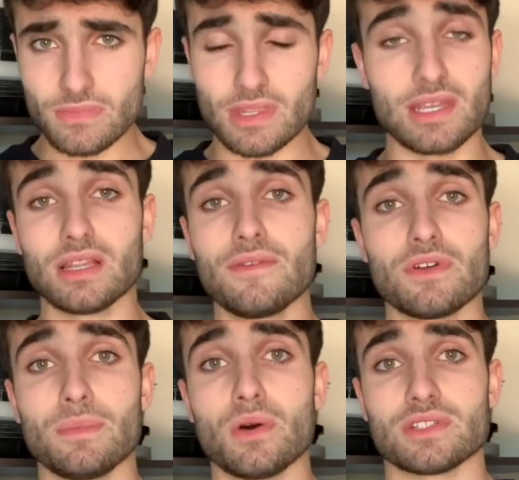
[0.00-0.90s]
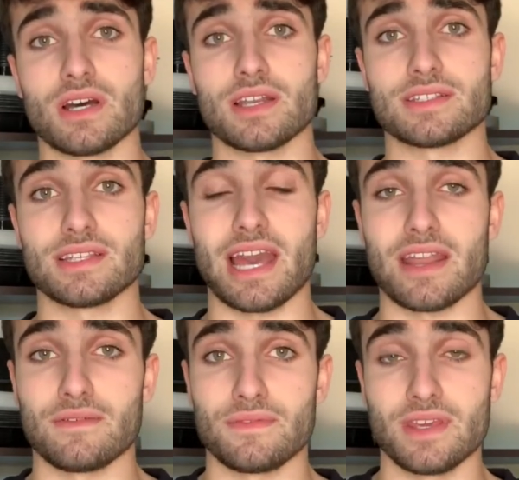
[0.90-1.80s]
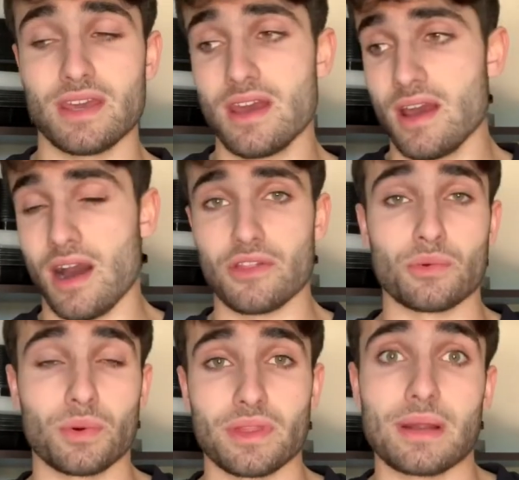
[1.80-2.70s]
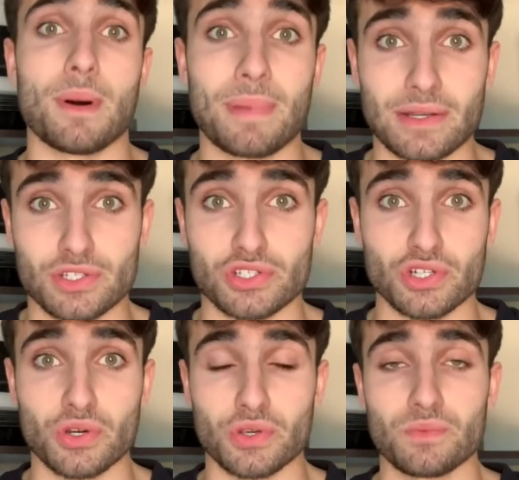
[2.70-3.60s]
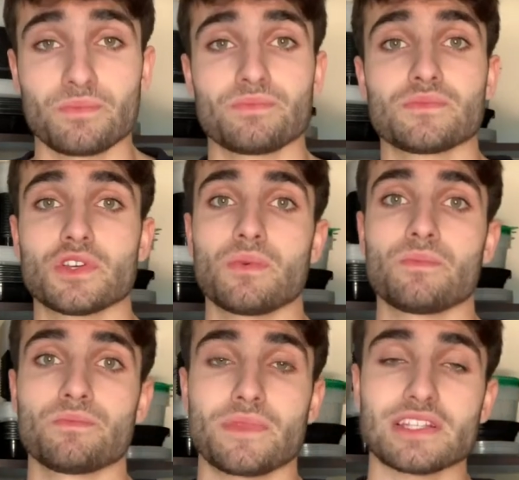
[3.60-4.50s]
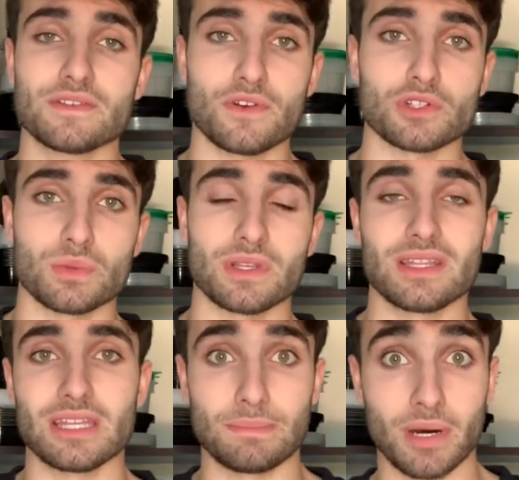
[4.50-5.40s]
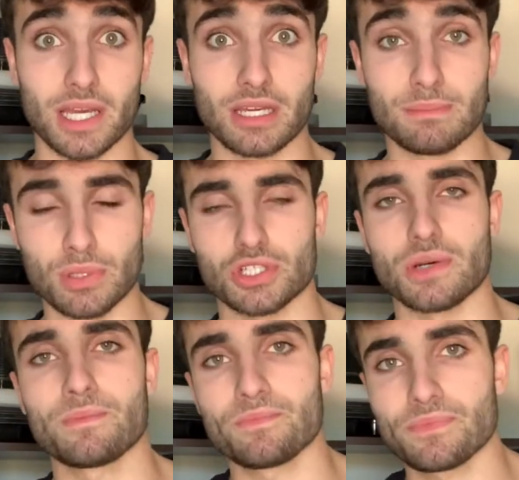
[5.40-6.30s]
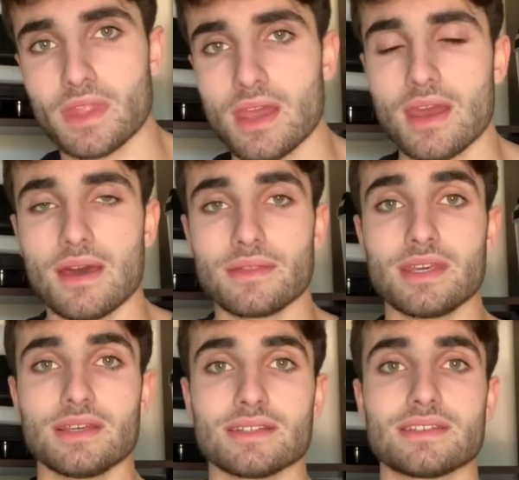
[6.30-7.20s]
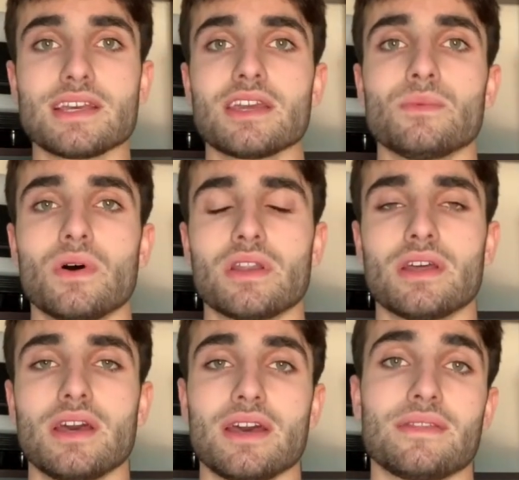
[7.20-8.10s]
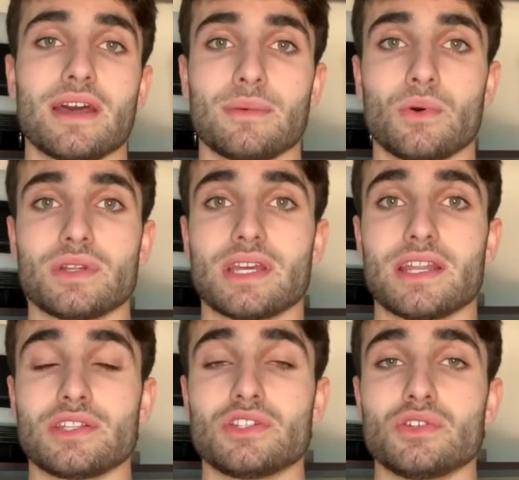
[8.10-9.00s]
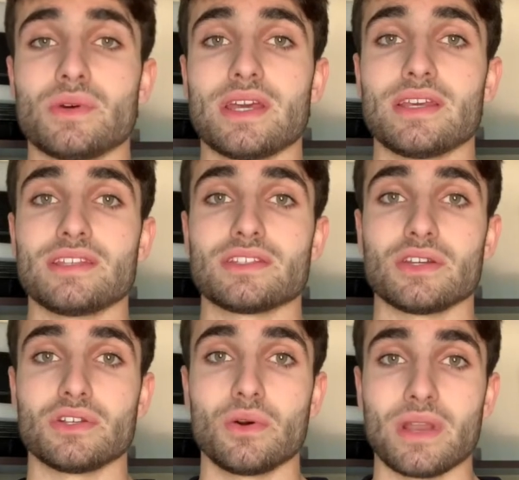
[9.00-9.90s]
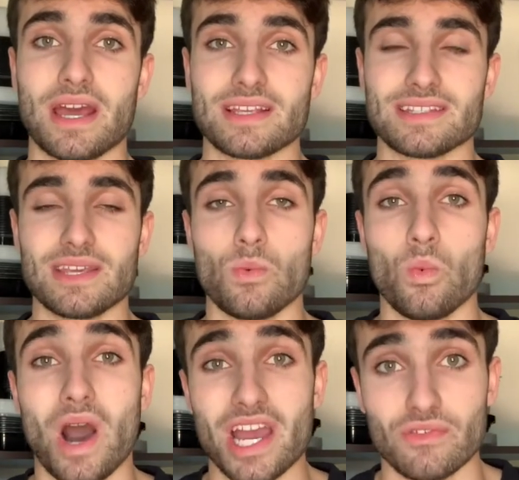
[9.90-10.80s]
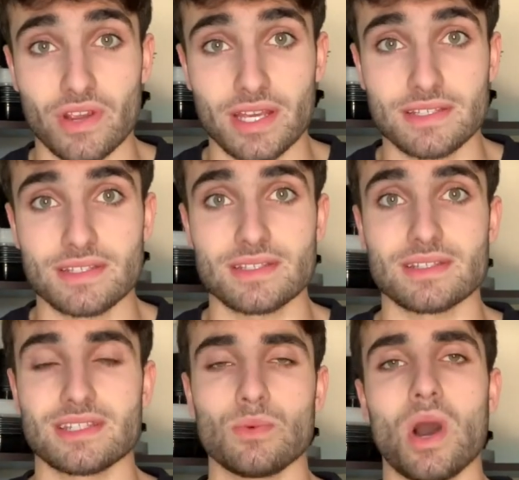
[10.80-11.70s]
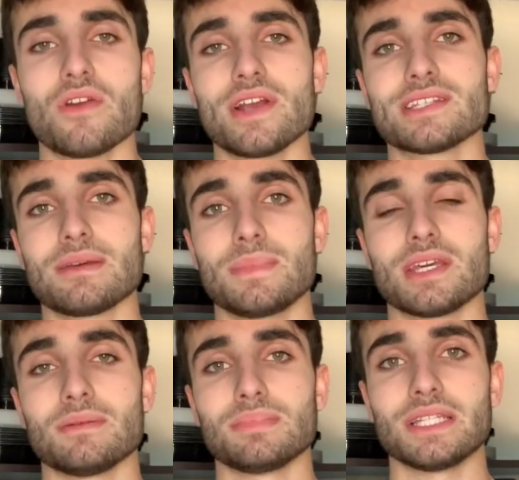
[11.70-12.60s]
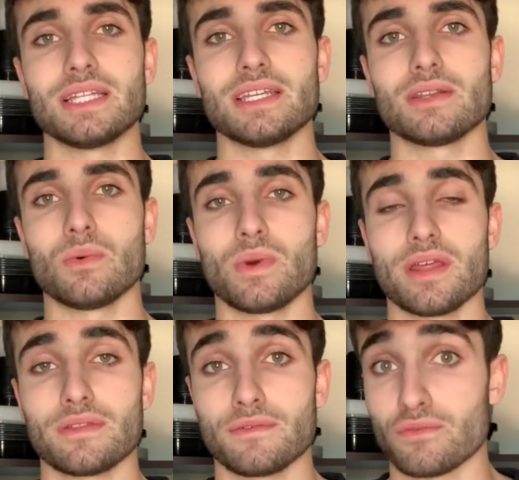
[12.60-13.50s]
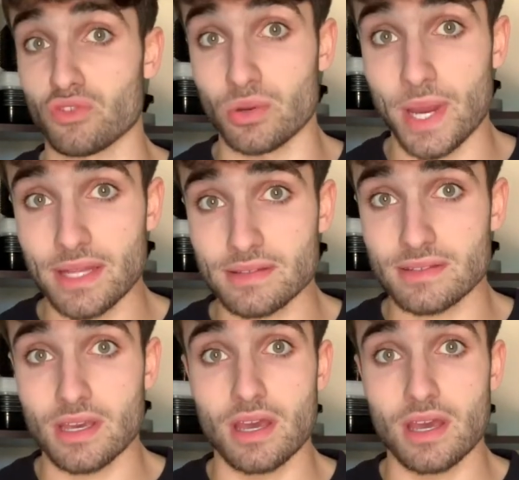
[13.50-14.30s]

and I love the most, honestly, out of the other one that I'm about to show you. So that's the first one, the pike push-up. The second one that I'm going to get into is known as the Y raise. The Y raise can be completed with free weights.